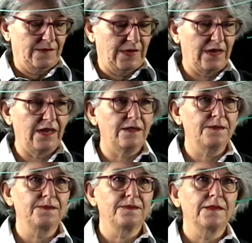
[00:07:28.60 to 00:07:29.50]
All right?
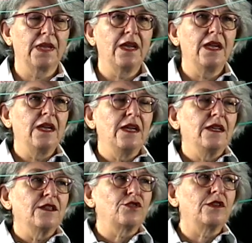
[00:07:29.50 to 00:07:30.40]

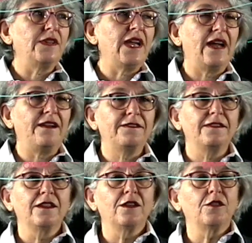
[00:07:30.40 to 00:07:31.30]
So we have
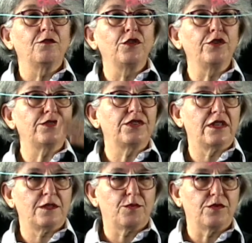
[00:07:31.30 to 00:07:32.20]
fluid
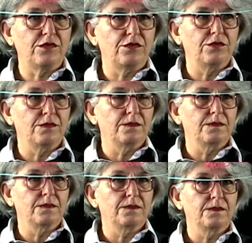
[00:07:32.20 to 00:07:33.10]
transport,
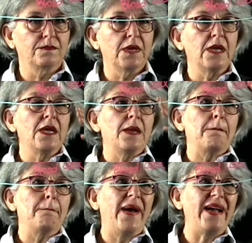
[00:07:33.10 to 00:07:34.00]

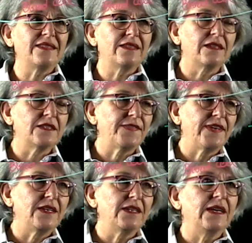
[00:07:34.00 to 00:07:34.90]
mass
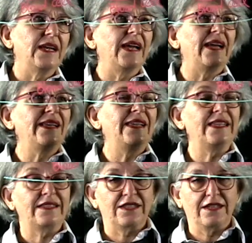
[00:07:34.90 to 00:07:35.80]
transfer, and
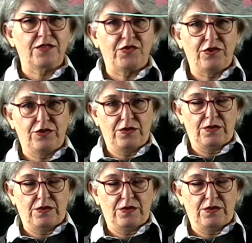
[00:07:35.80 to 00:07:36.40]
heat transfer